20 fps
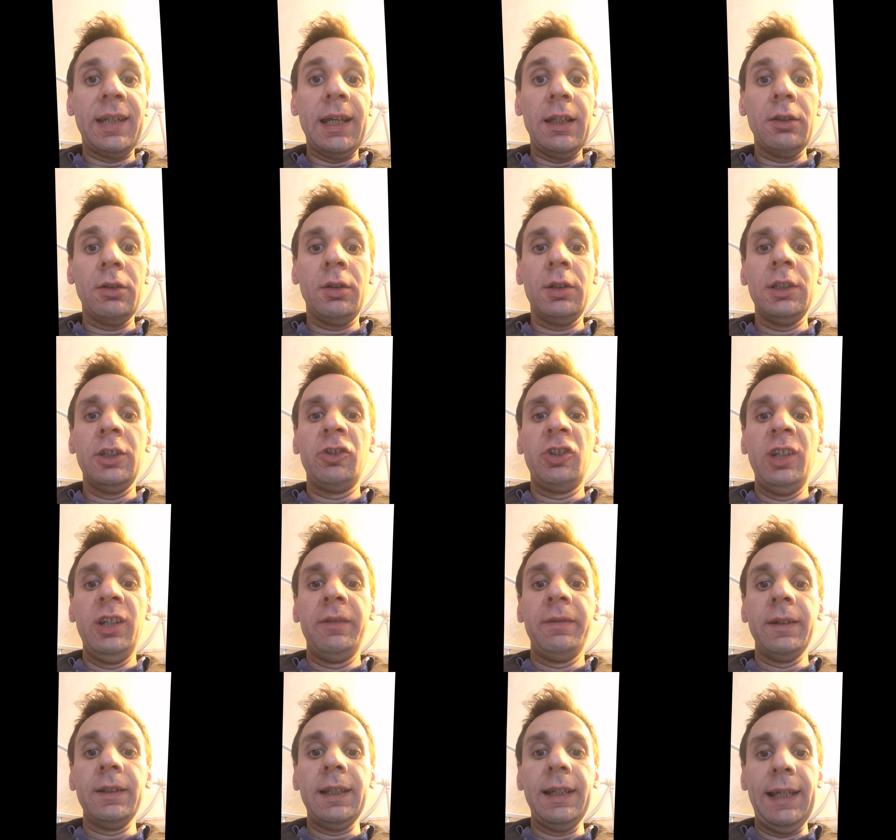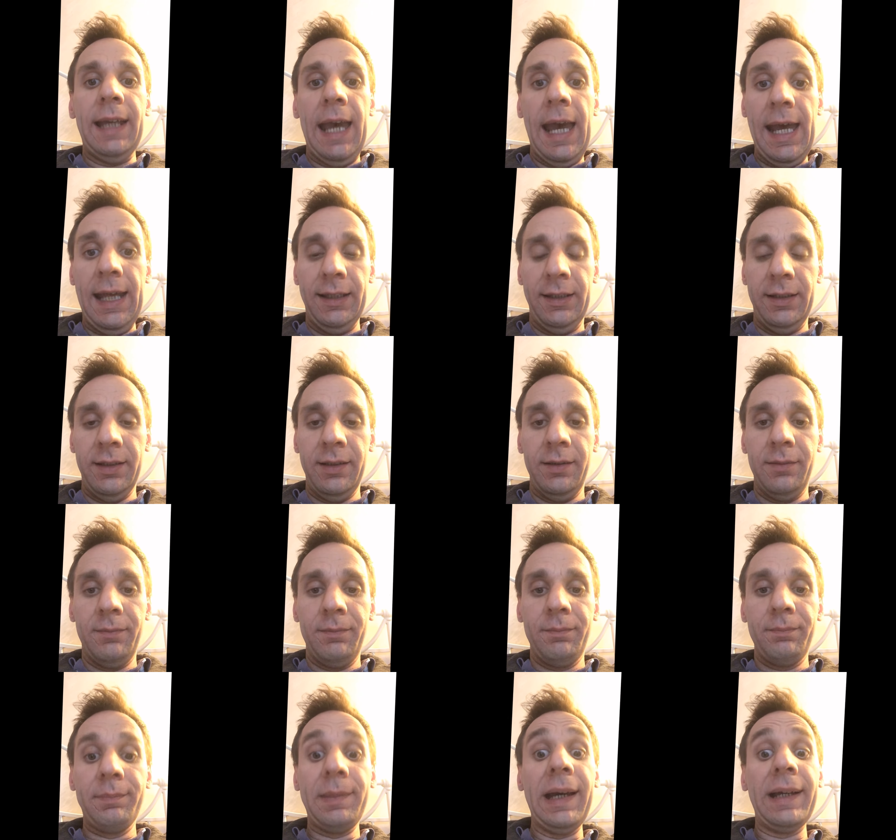technologies that they had
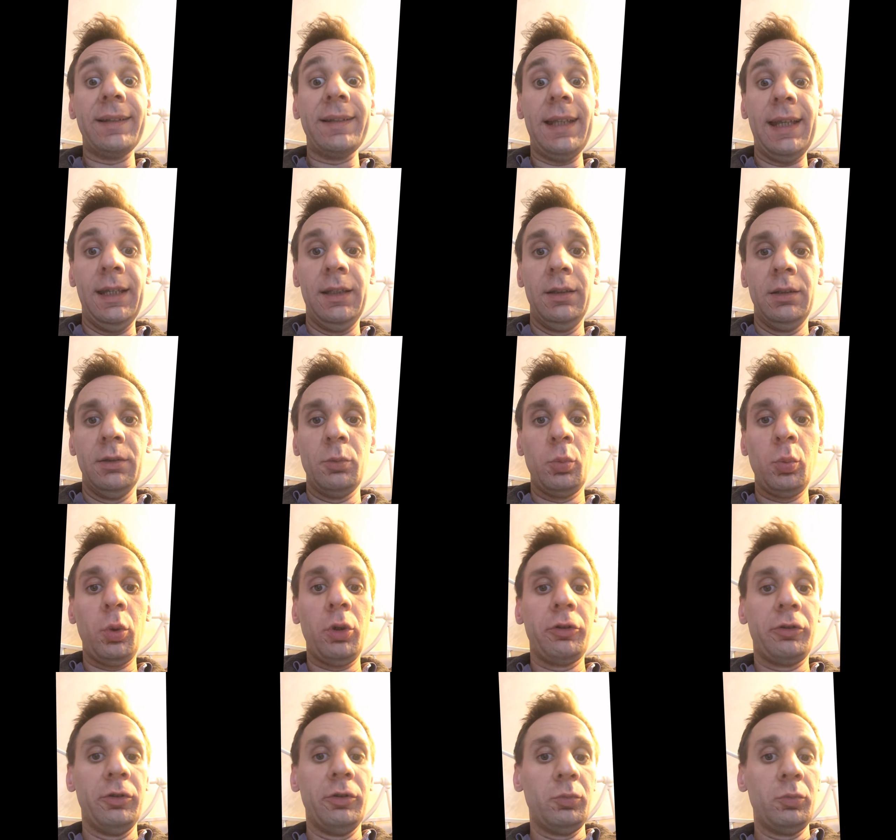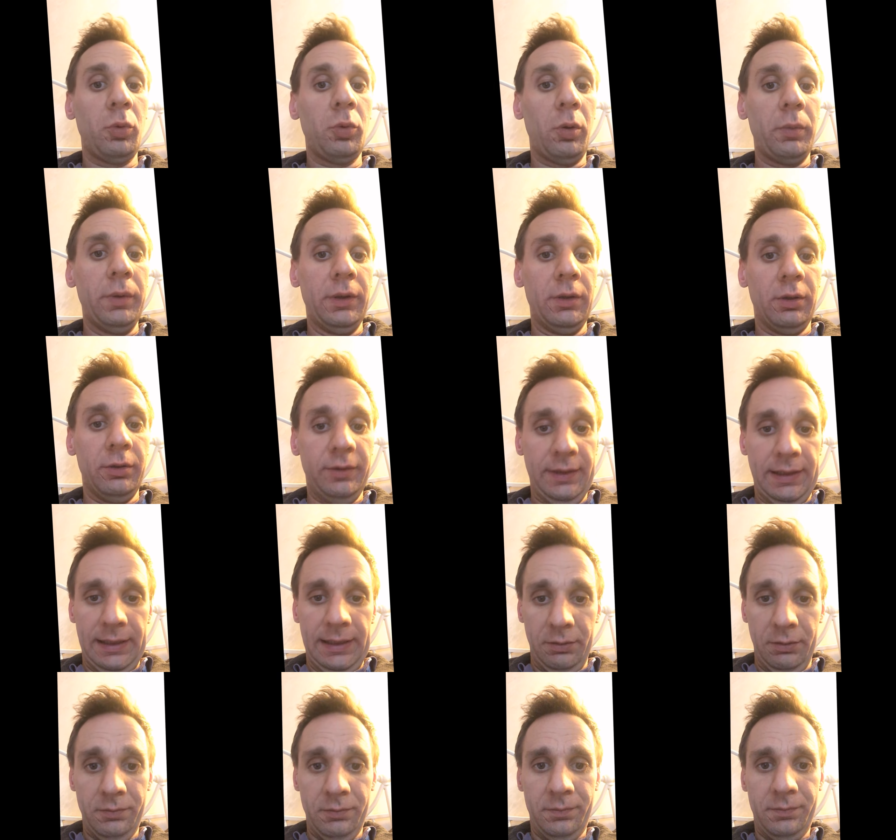back then wasn't what we got
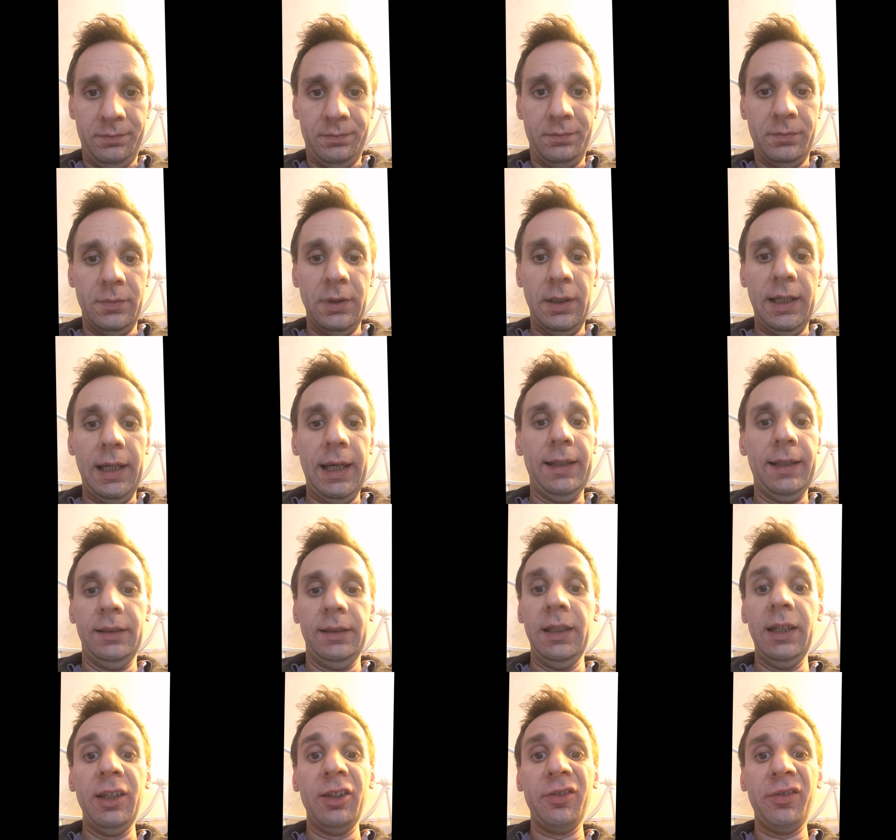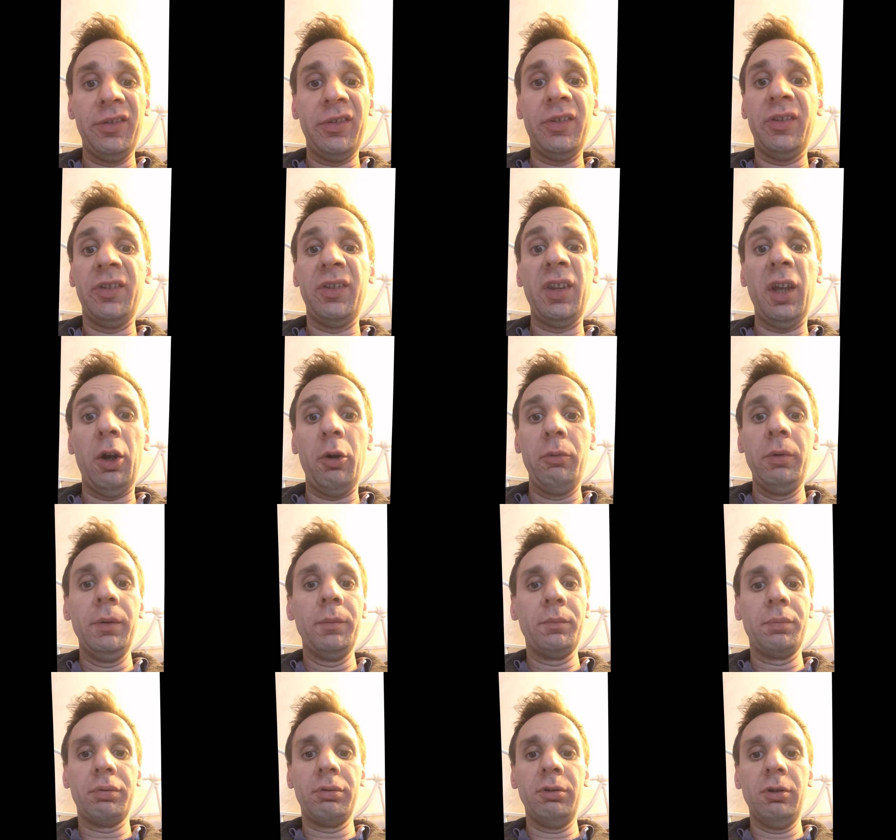now, and it's so
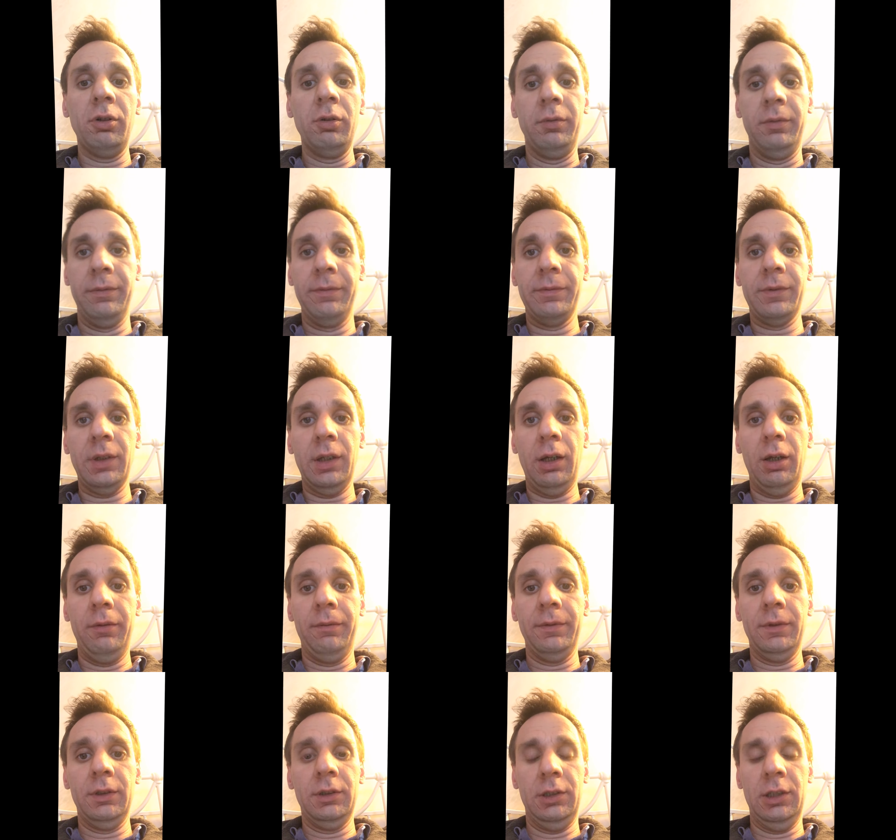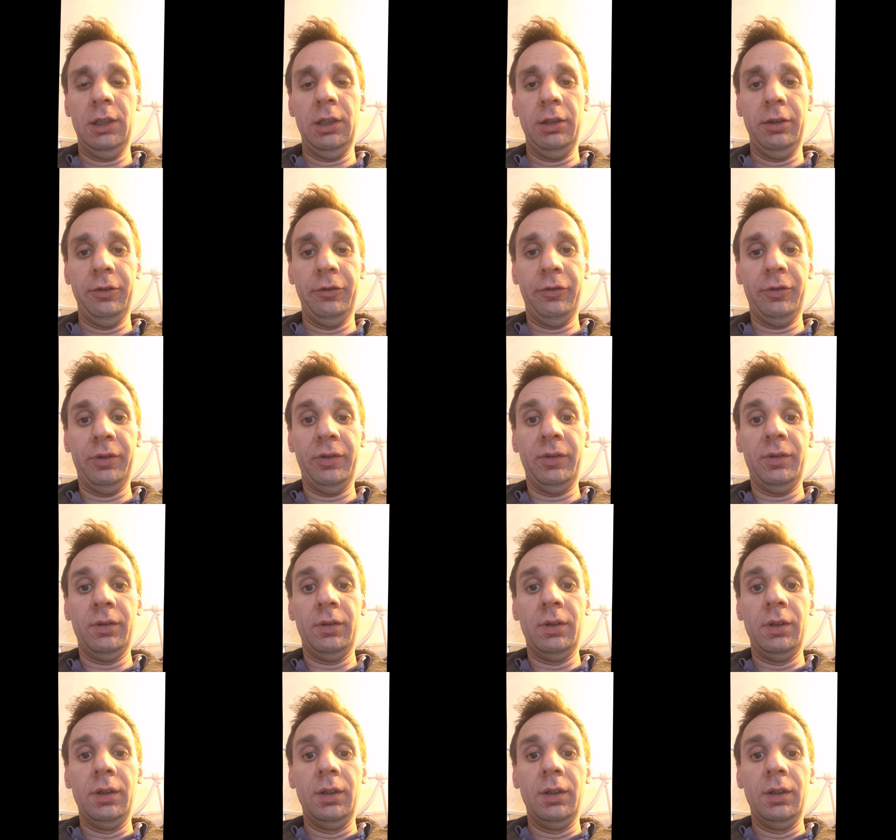improved over the last